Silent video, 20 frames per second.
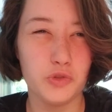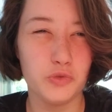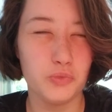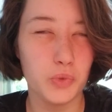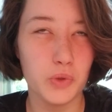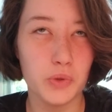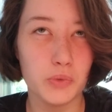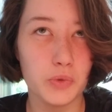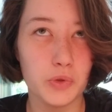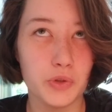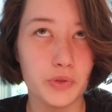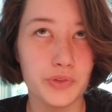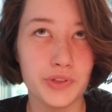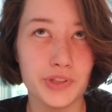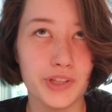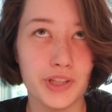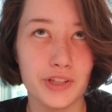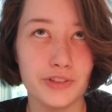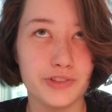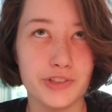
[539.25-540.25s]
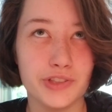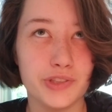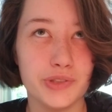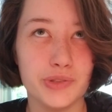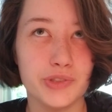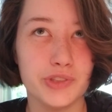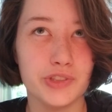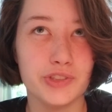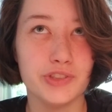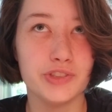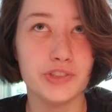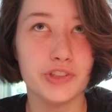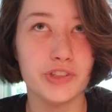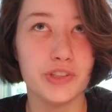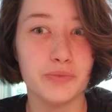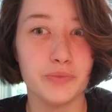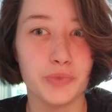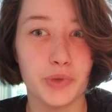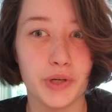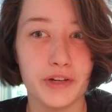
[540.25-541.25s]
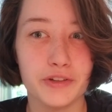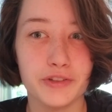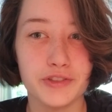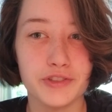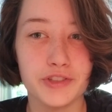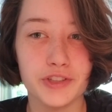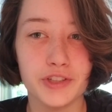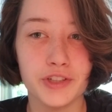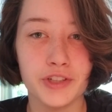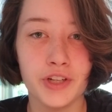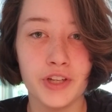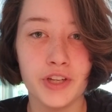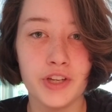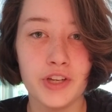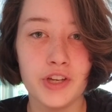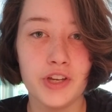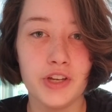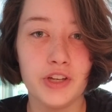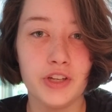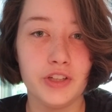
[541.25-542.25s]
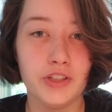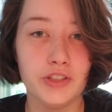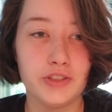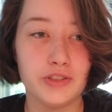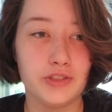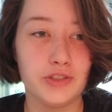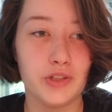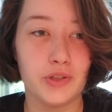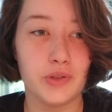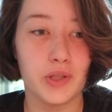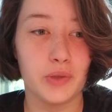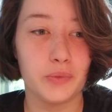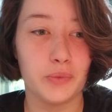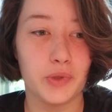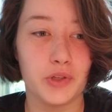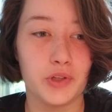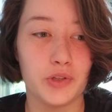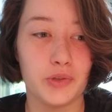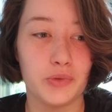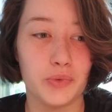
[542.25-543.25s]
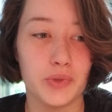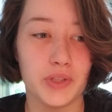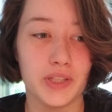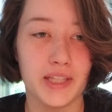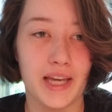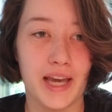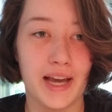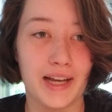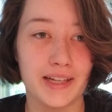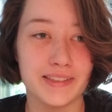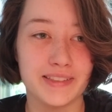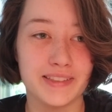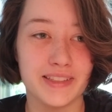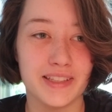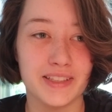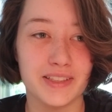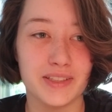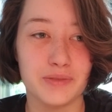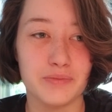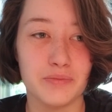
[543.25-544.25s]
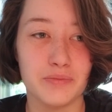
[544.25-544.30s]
We were only allowed to use a certain browser, so that we couldn't really access